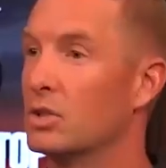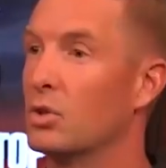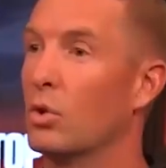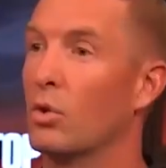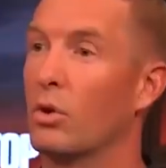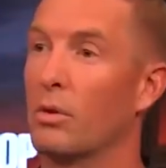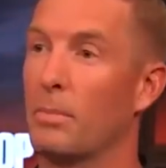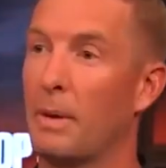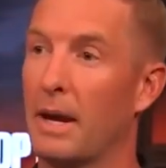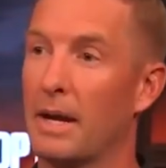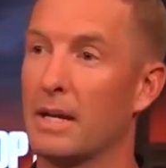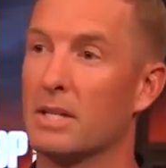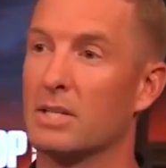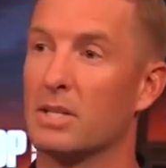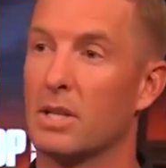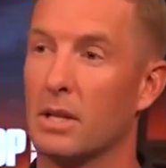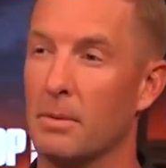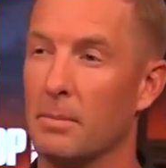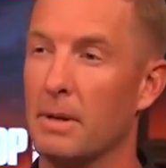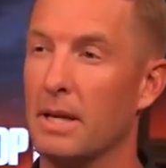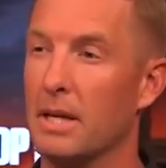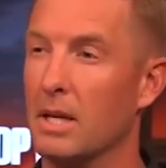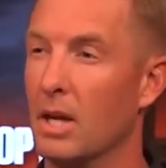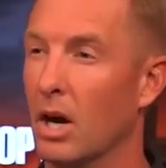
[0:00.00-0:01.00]
His quarterback is
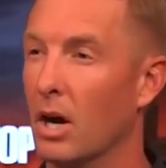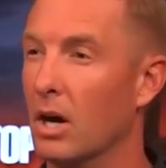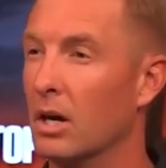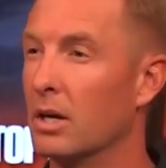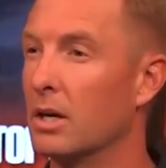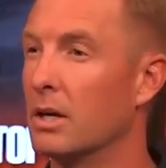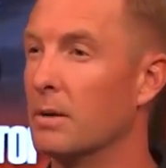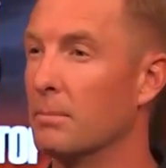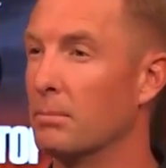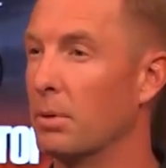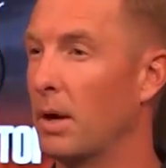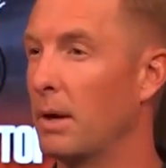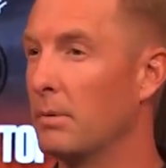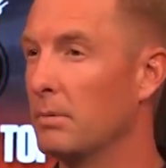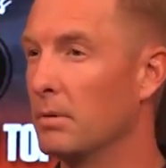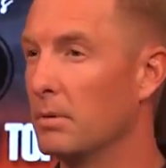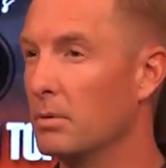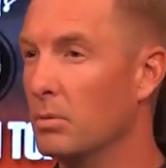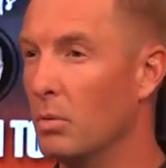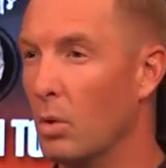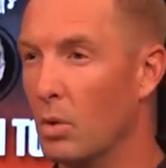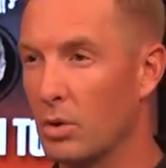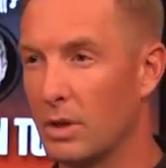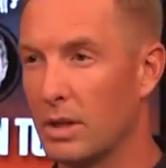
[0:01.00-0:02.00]
going to be young and
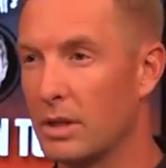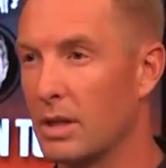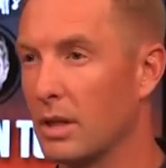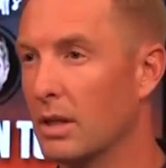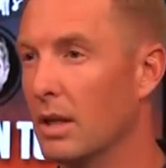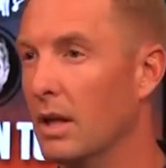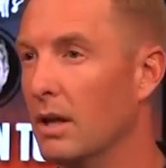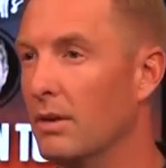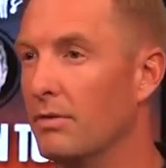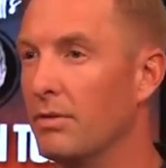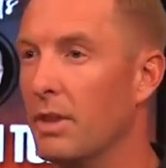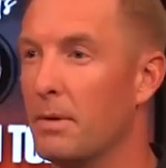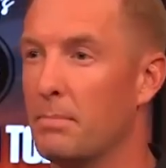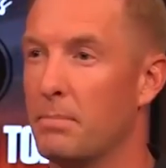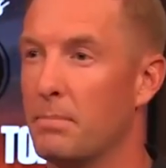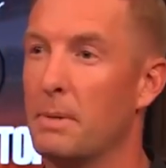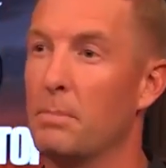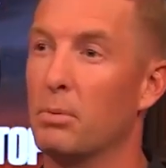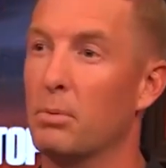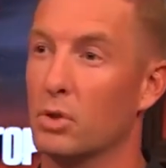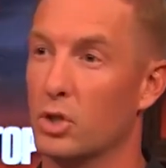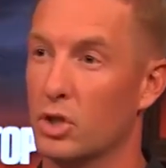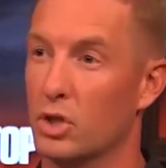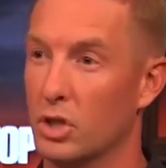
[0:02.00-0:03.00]
probably won't get the love that
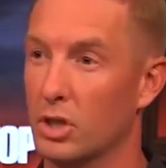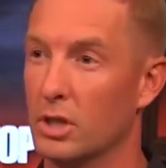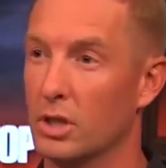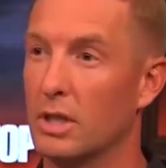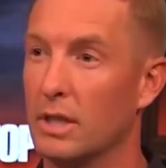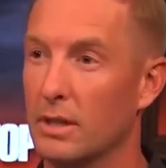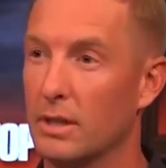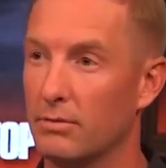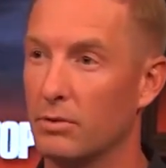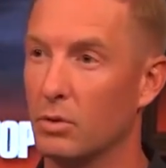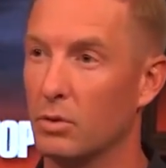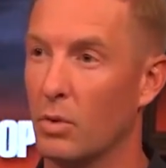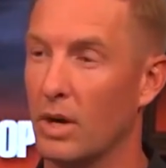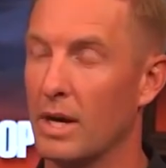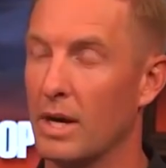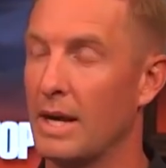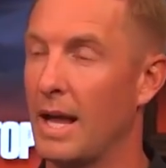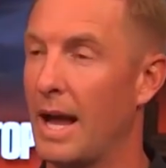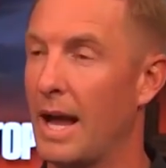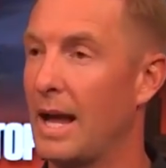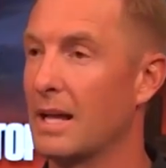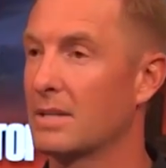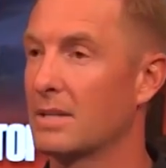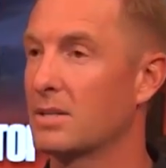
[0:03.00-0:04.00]
people should give Dwayne